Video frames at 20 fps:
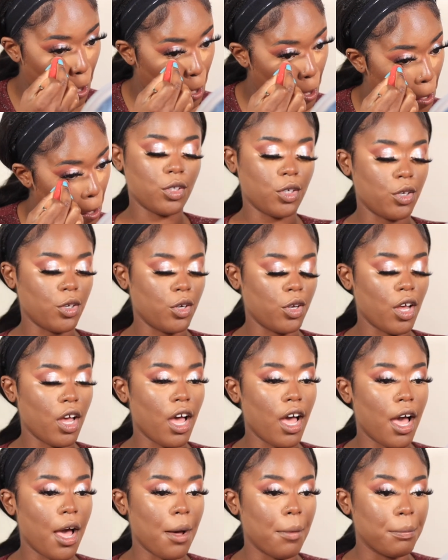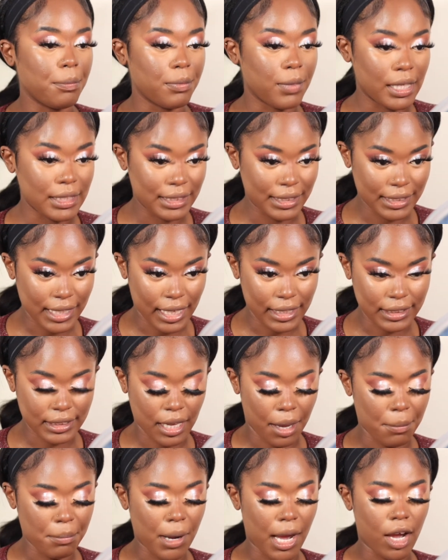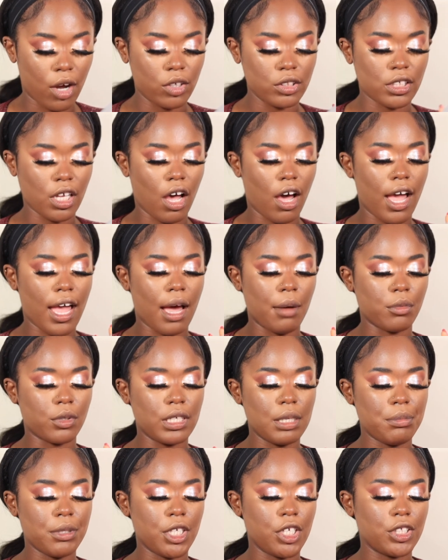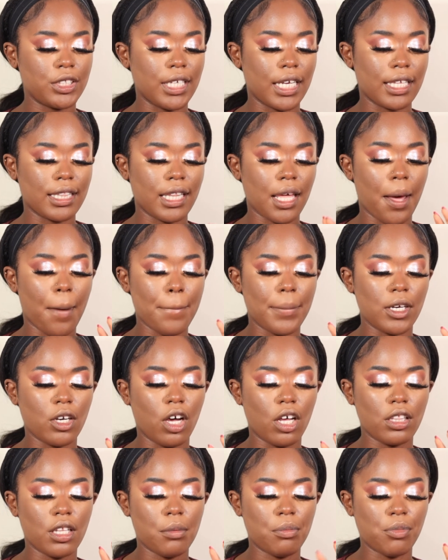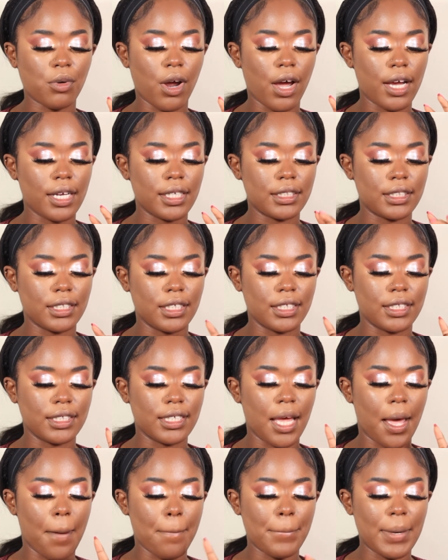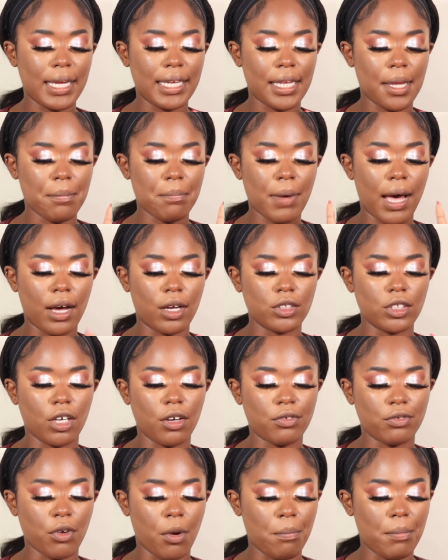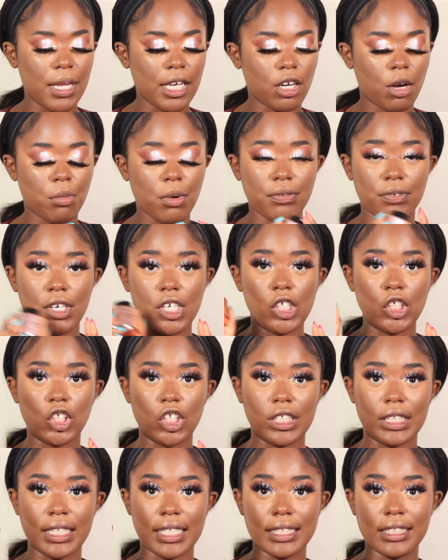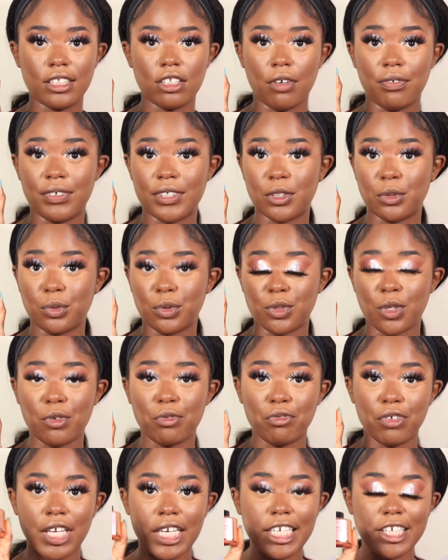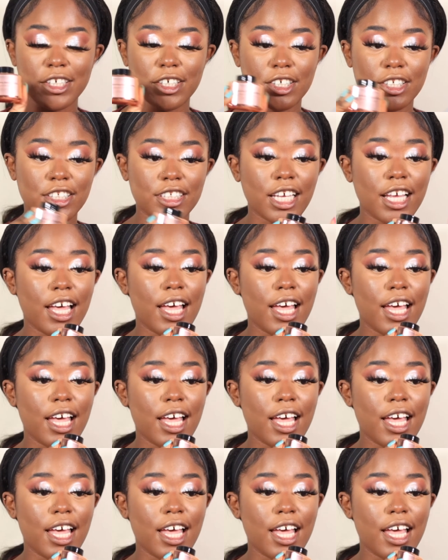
To set my under eye, I'm going to be using the Banana Brighten baking powder from Makeup Revolution. This stuff is also really good.